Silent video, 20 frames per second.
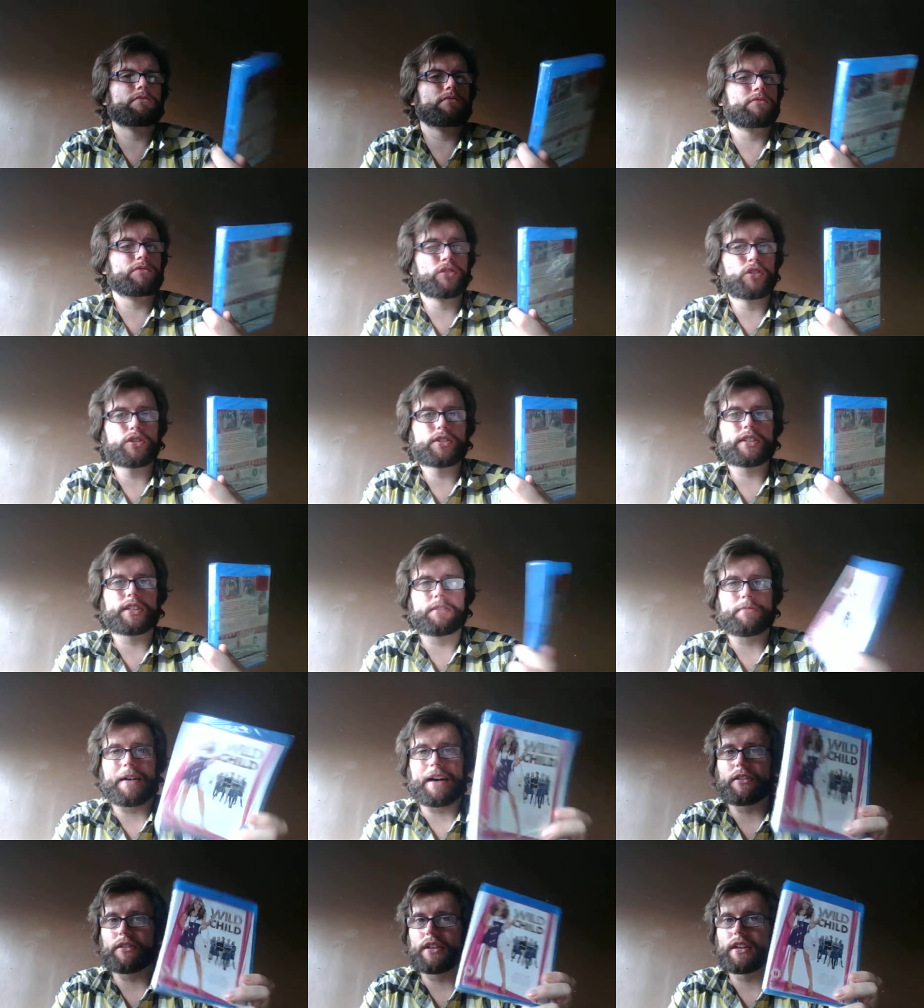nothing
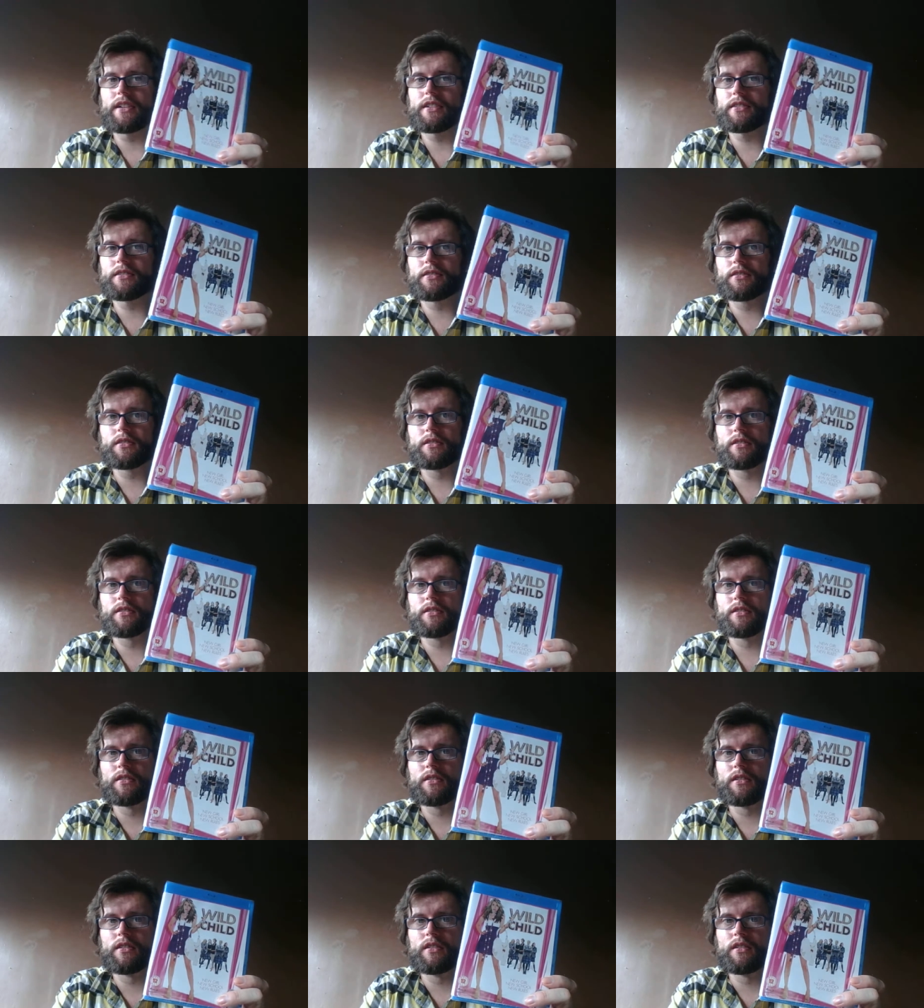about this.
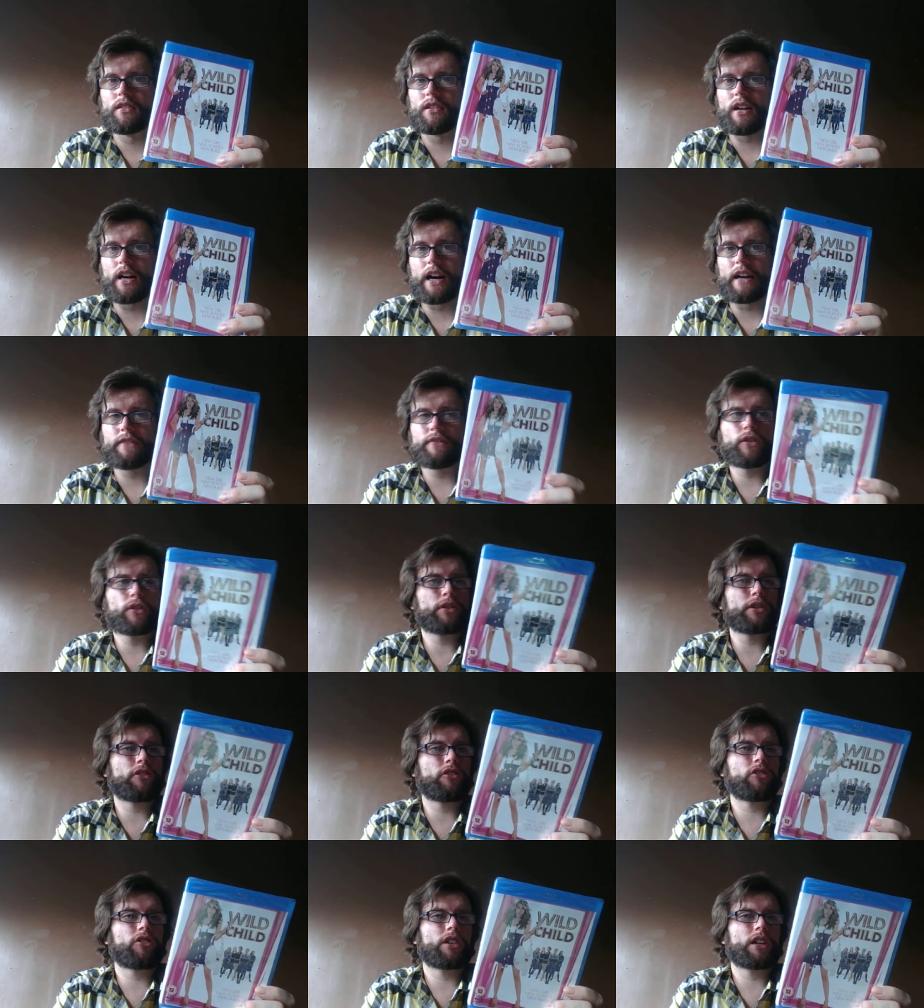I've only
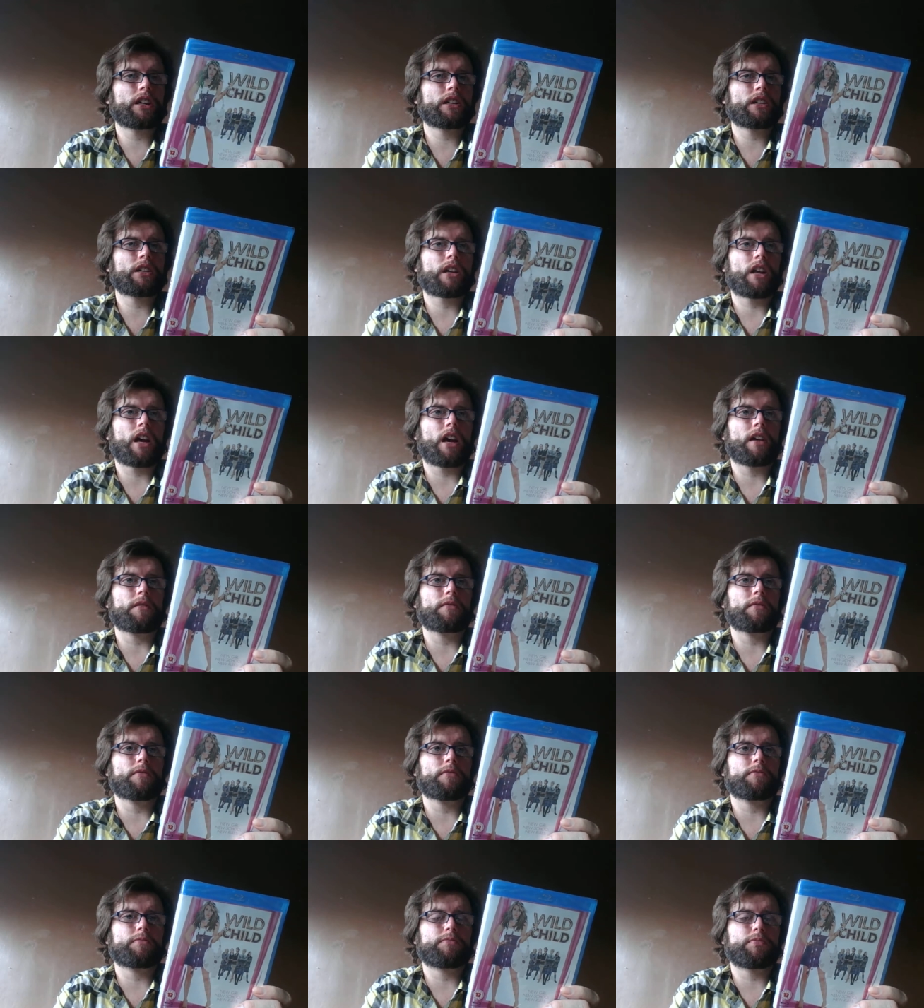seen like
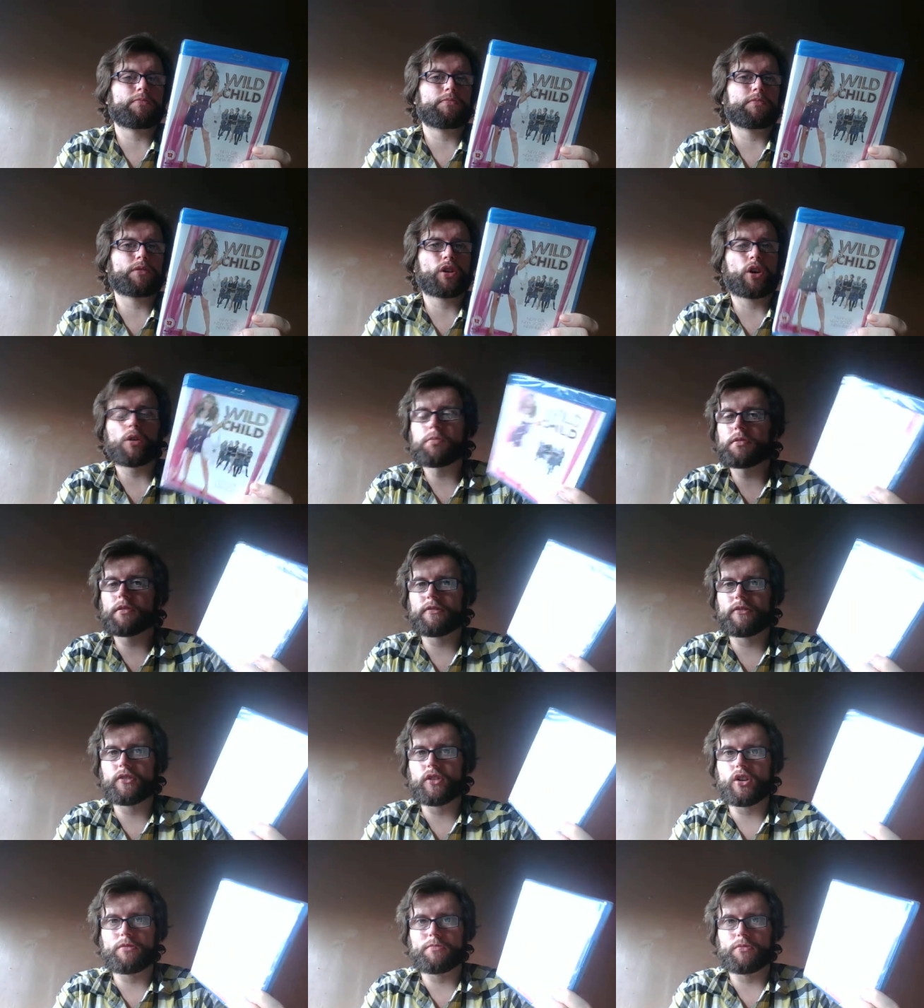a couple of
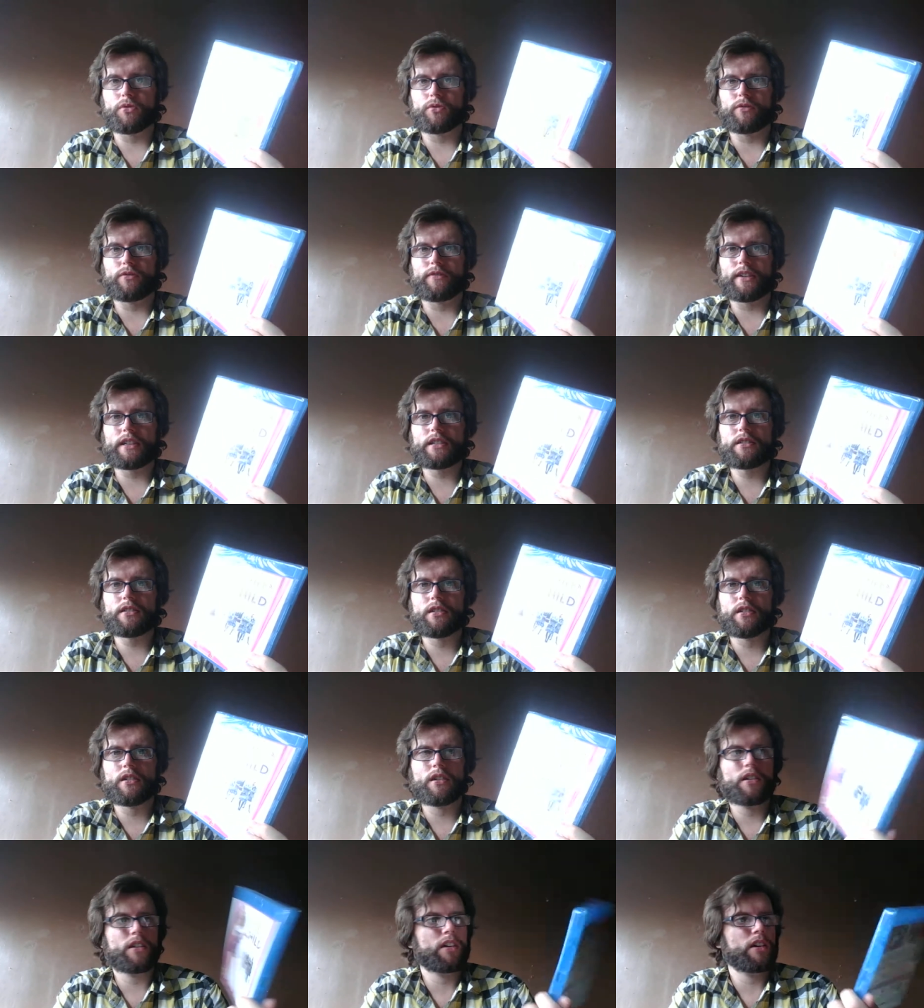her movies.
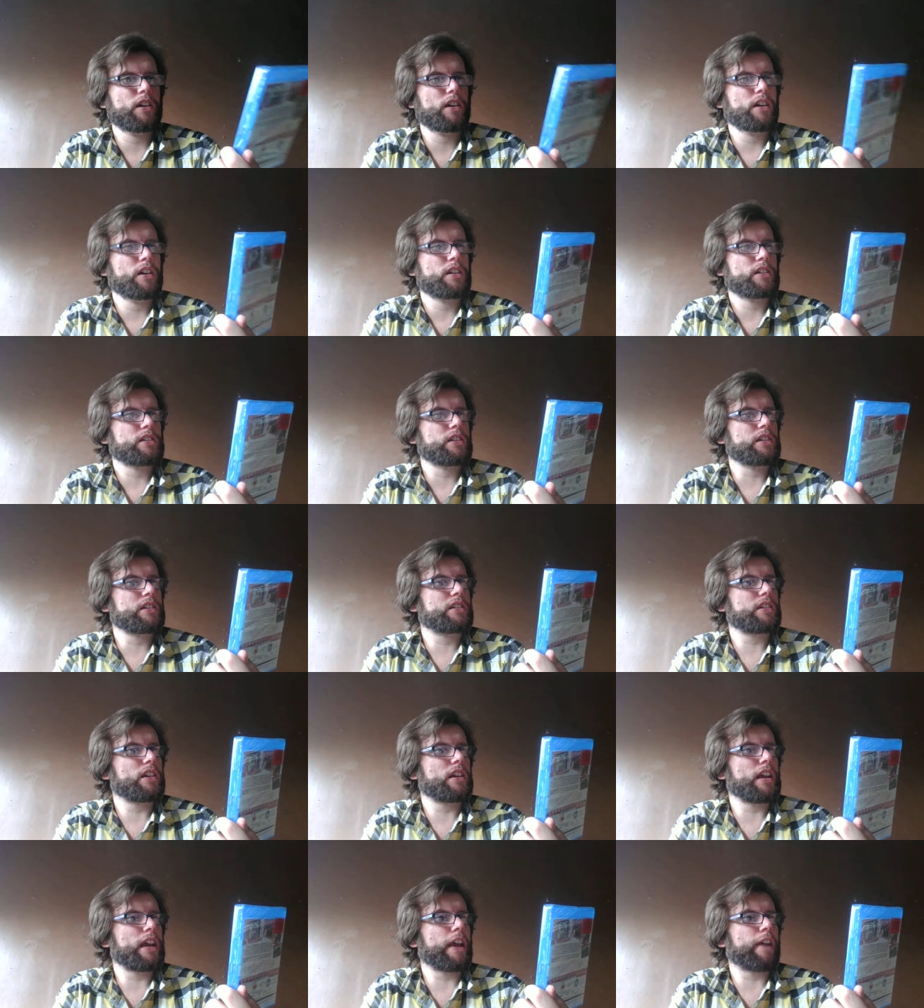To
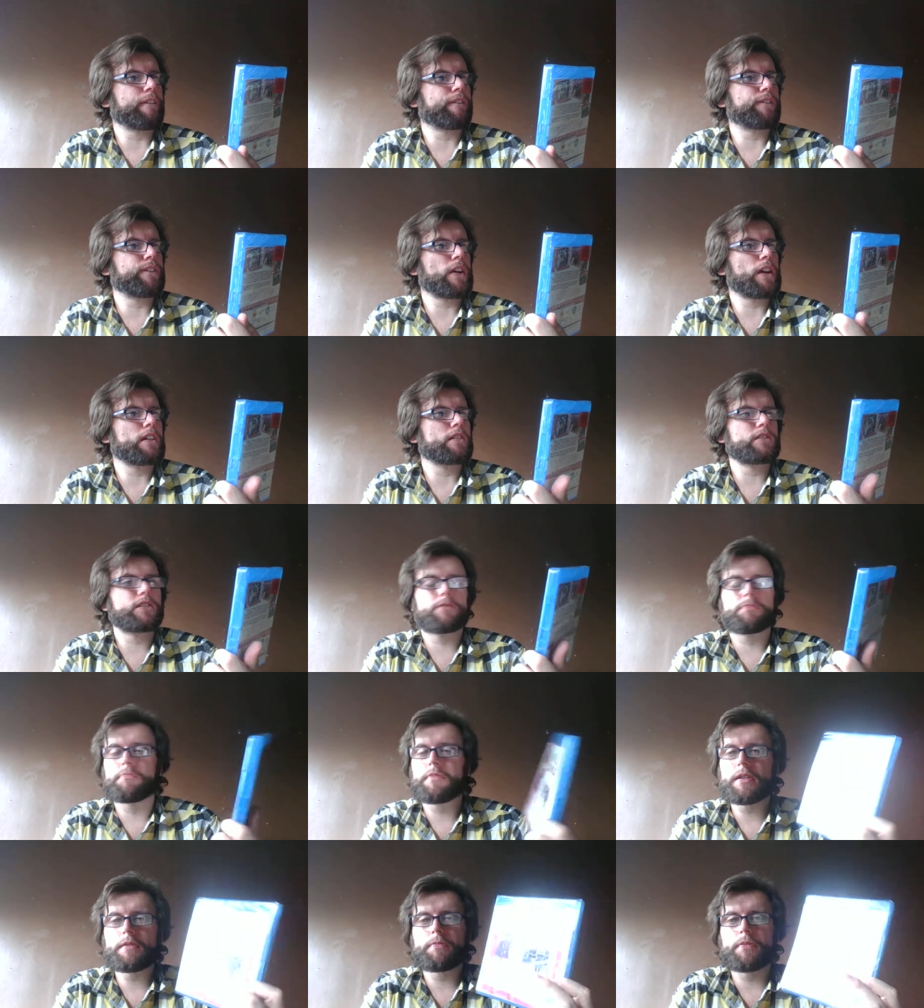me